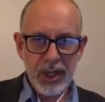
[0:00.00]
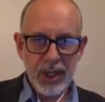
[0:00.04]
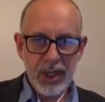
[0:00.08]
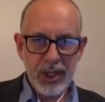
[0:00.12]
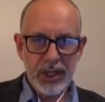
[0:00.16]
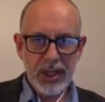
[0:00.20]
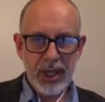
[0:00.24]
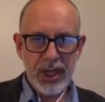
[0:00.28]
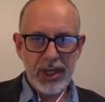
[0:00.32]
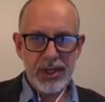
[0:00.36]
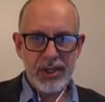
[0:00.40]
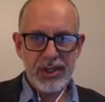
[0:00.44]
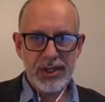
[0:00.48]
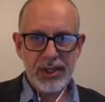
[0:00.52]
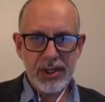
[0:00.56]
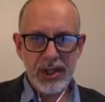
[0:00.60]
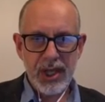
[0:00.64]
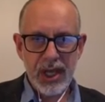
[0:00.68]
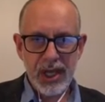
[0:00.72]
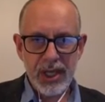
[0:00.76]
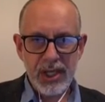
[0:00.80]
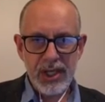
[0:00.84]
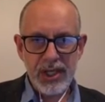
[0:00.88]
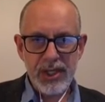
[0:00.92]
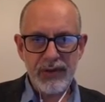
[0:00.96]

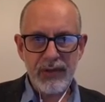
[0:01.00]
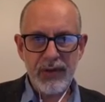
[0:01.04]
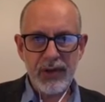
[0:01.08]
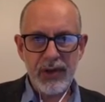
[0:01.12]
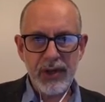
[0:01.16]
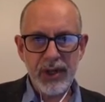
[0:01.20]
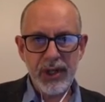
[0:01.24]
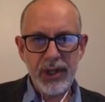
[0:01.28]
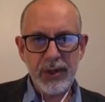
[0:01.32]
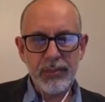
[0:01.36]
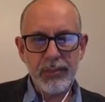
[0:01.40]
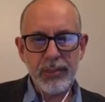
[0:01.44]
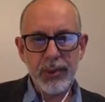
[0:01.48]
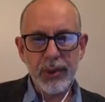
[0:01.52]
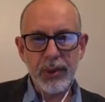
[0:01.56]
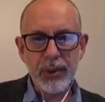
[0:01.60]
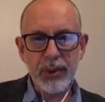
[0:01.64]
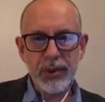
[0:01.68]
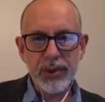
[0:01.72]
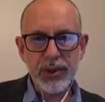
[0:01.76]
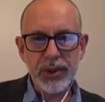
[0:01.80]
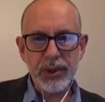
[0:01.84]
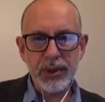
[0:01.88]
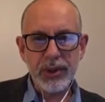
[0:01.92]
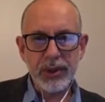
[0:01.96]
that is very
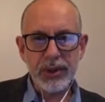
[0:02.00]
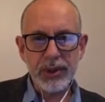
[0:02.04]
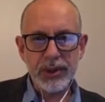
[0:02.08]
important.